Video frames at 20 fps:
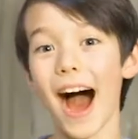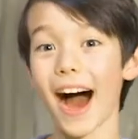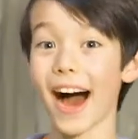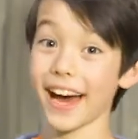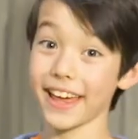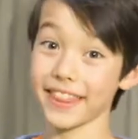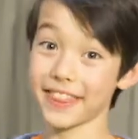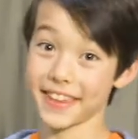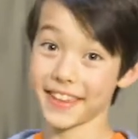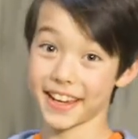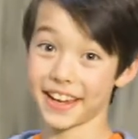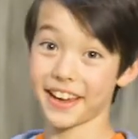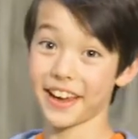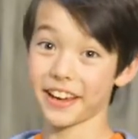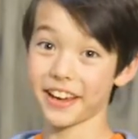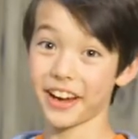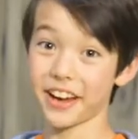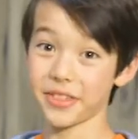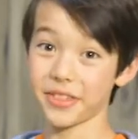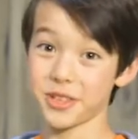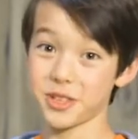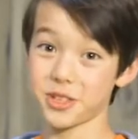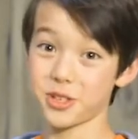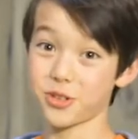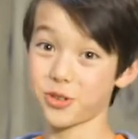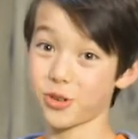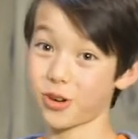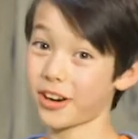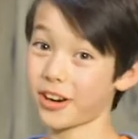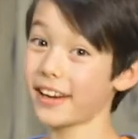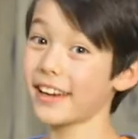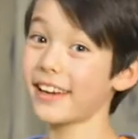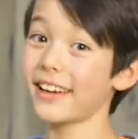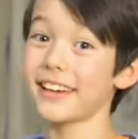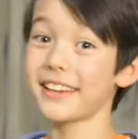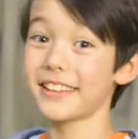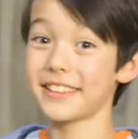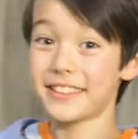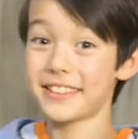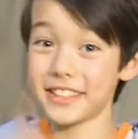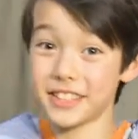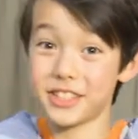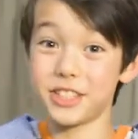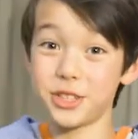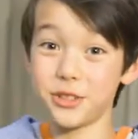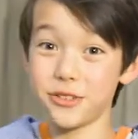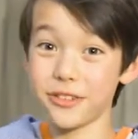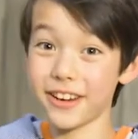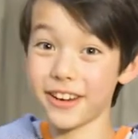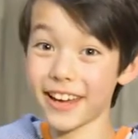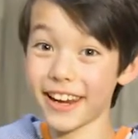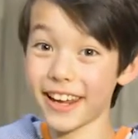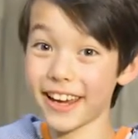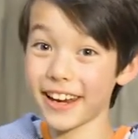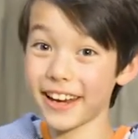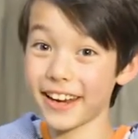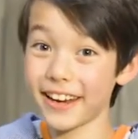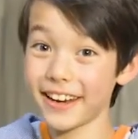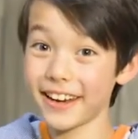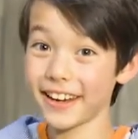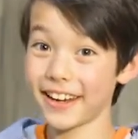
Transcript: I think I got the story. Did you get it?